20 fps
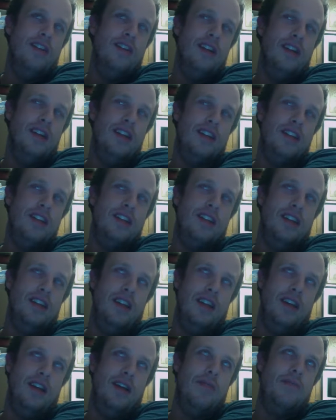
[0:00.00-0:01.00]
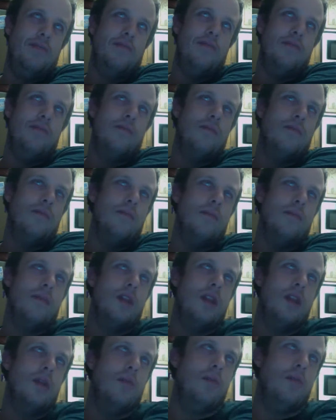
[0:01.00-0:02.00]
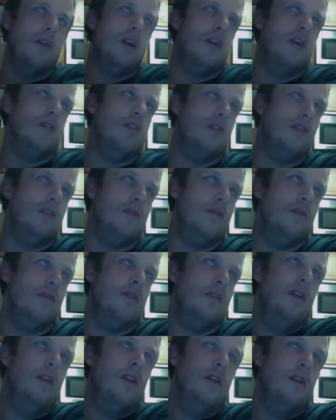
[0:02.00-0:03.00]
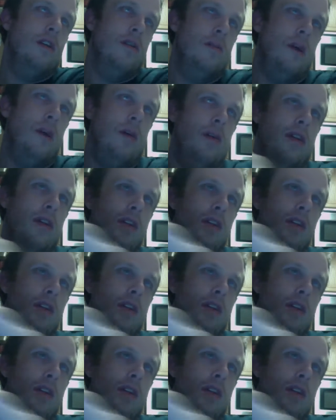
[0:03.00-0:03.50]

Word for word: Let's see. Braille note. By the way,